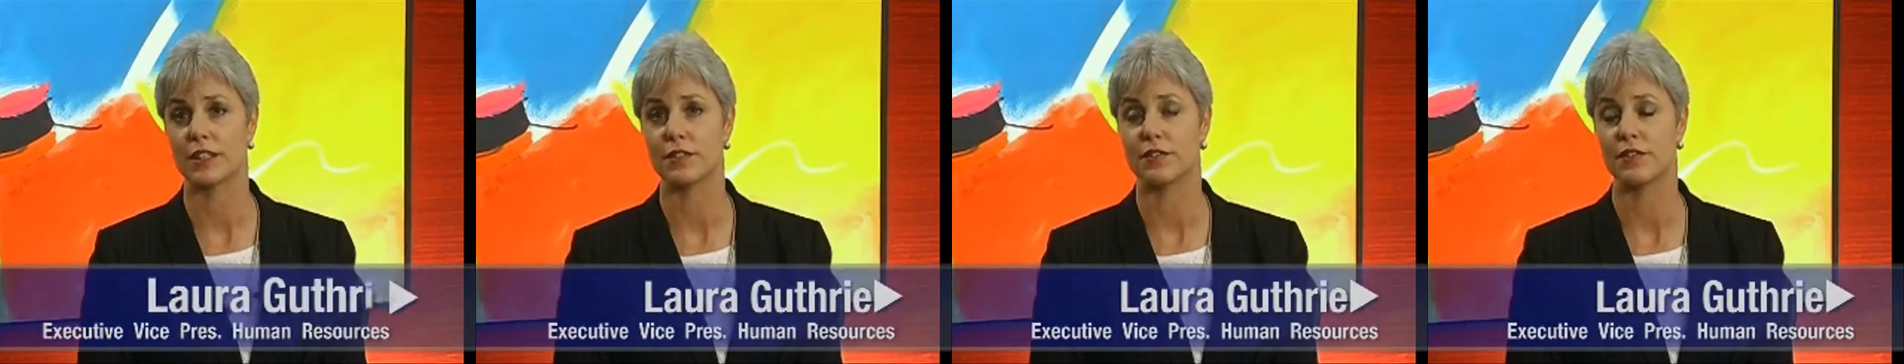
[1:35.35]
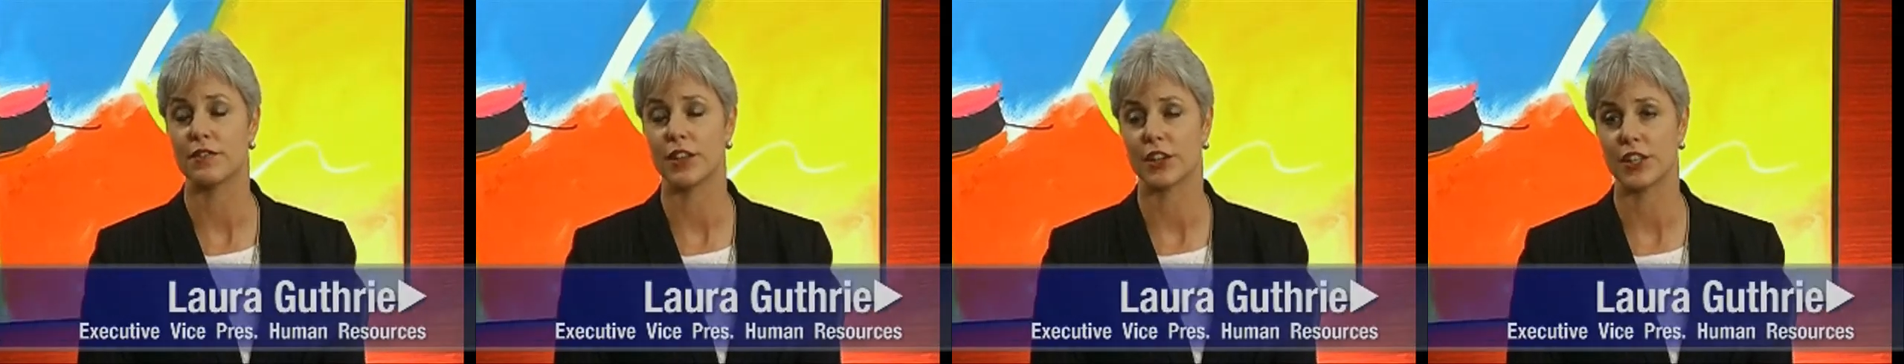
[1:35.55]

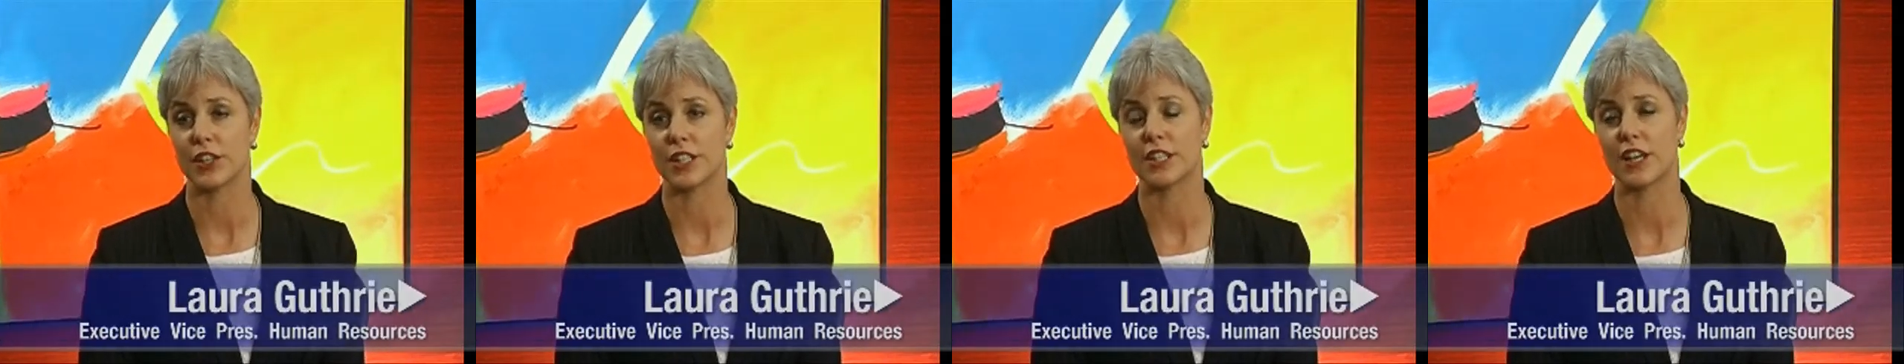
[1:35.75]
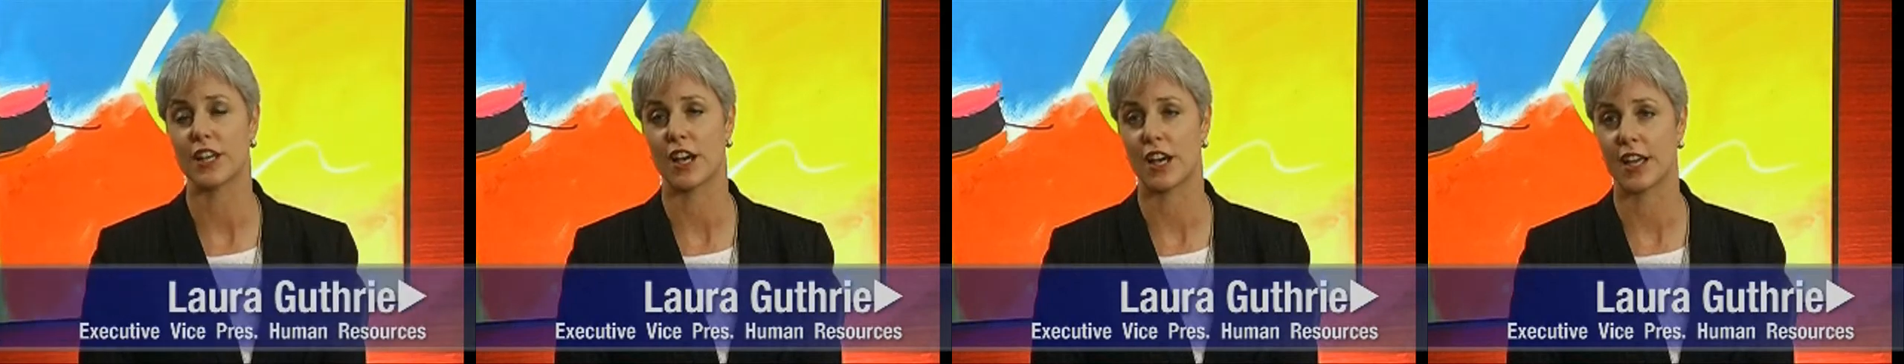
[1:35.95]
is
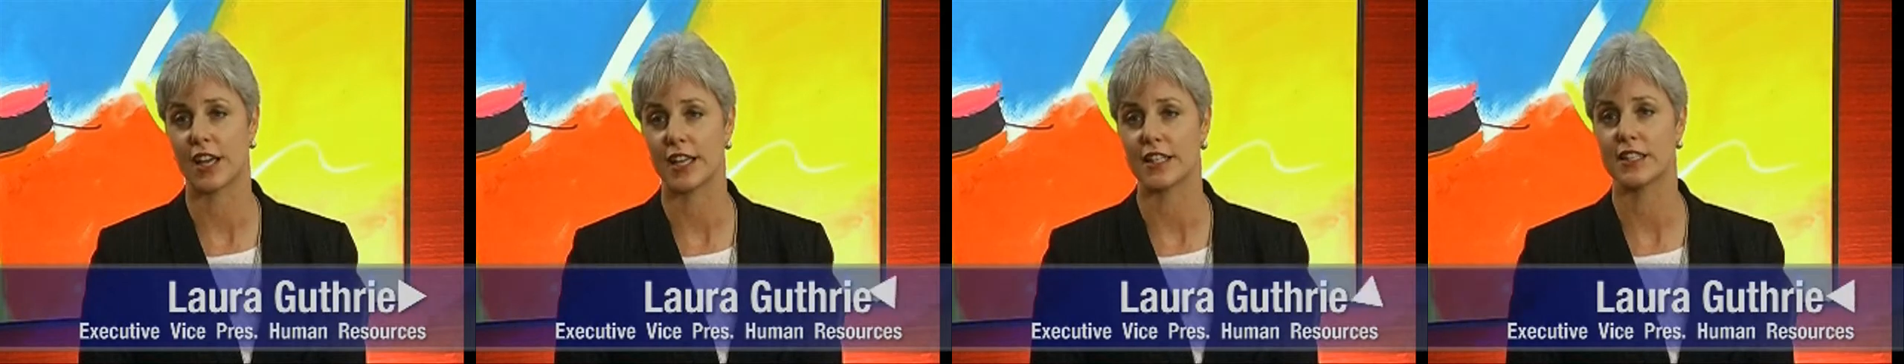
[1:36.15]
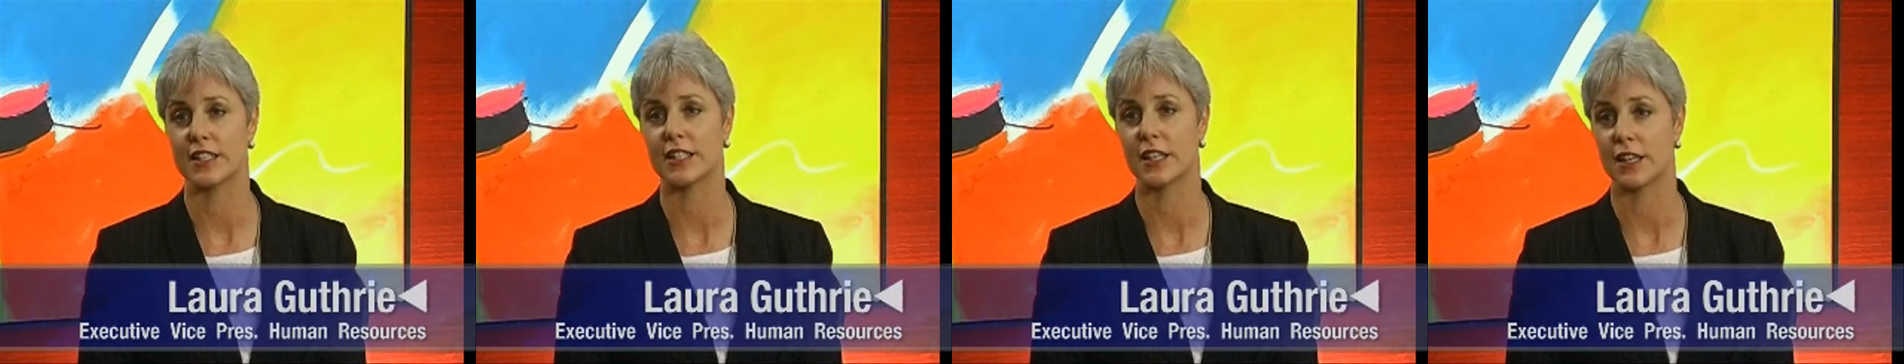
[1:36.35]
very
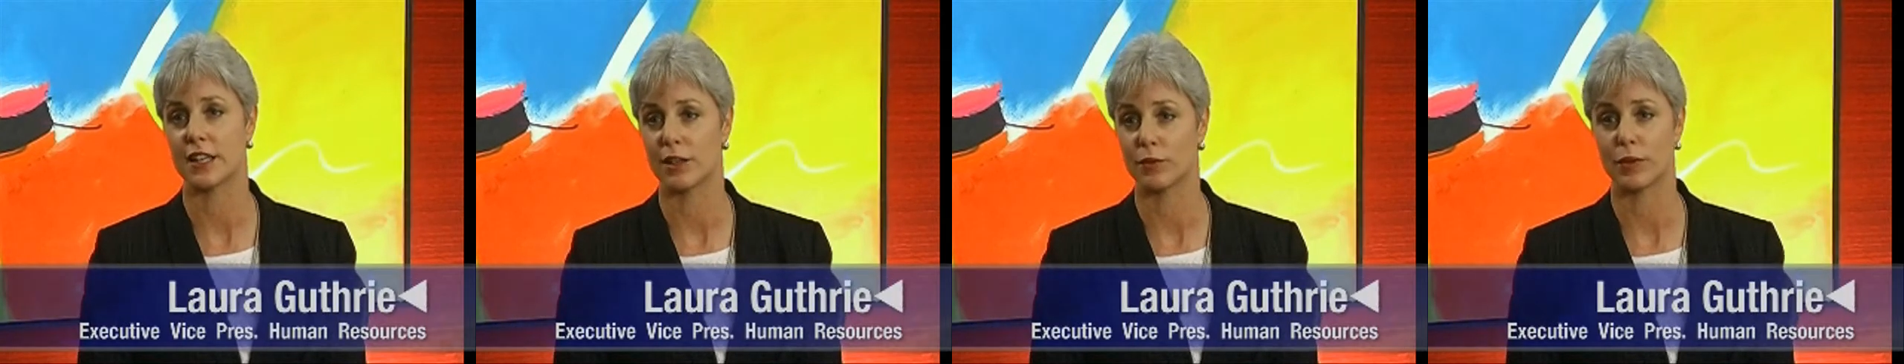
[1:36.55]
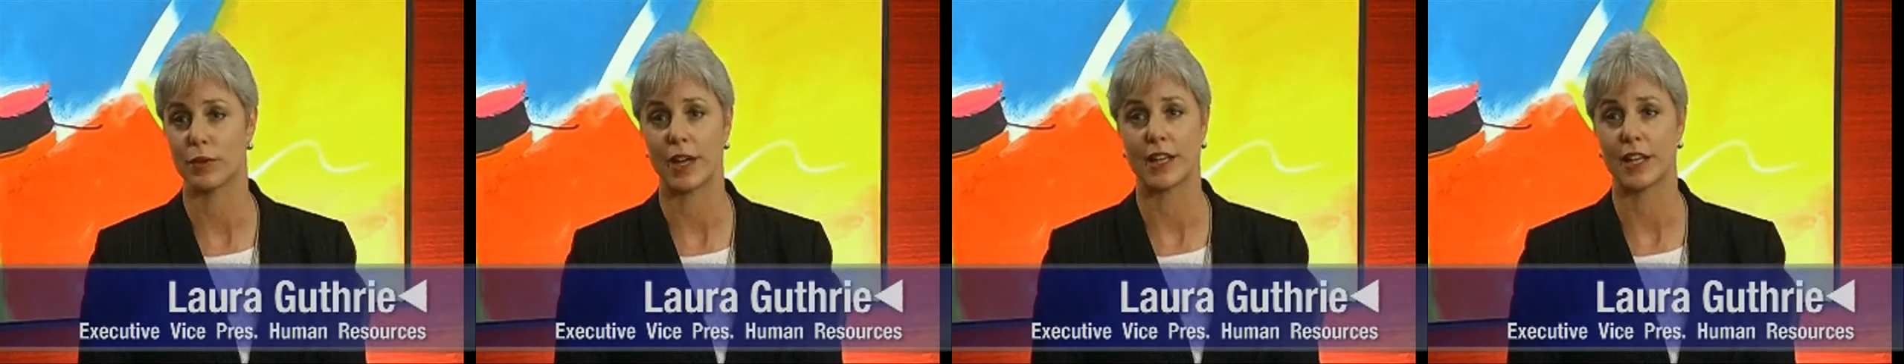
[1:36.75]
tight
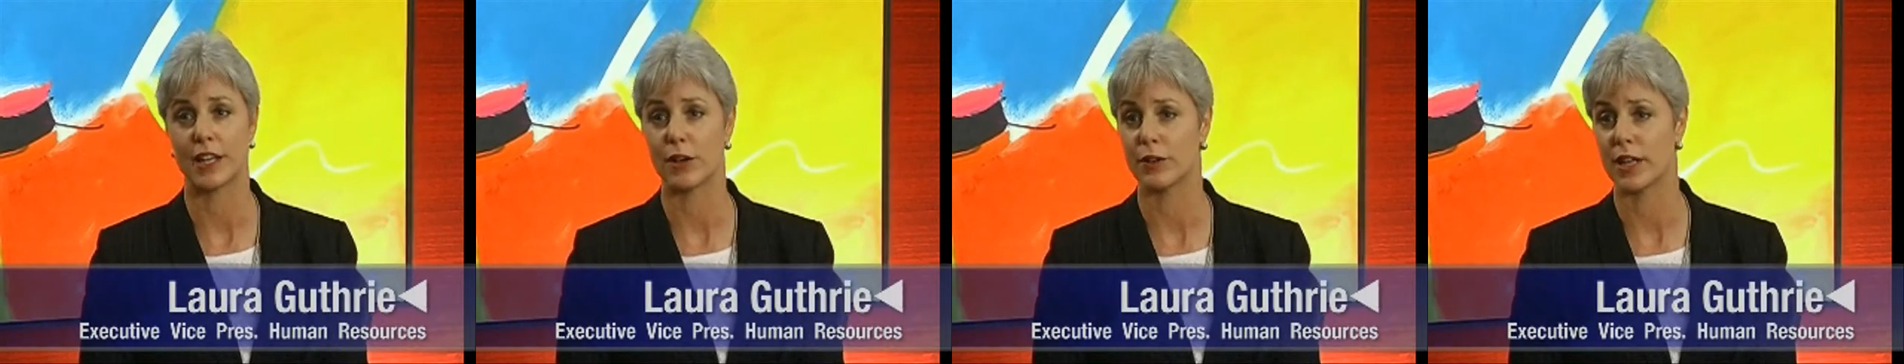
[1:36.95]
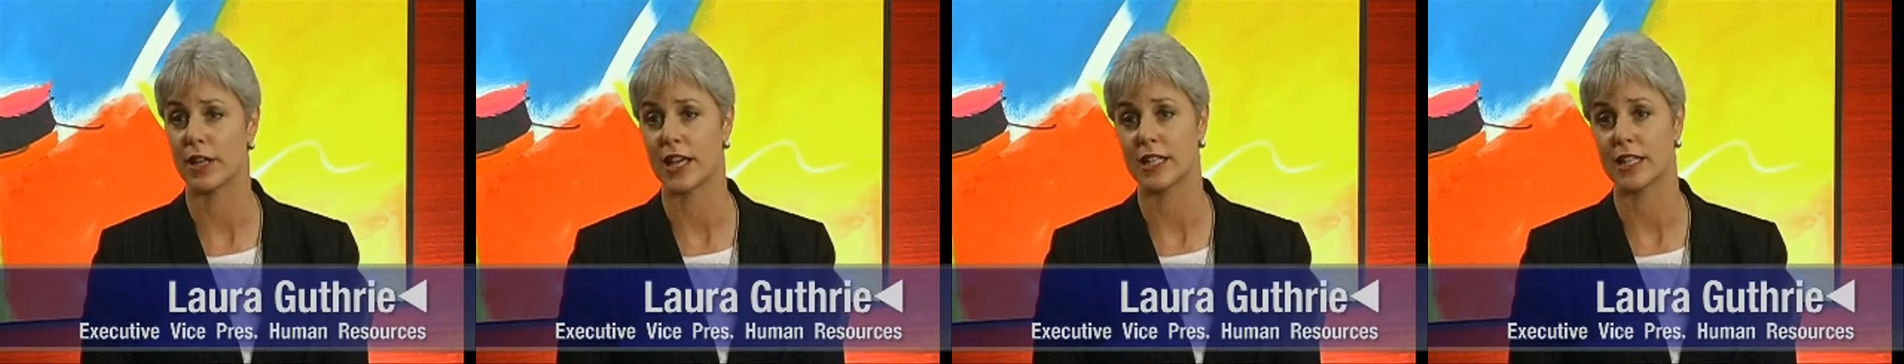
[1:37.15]
right now.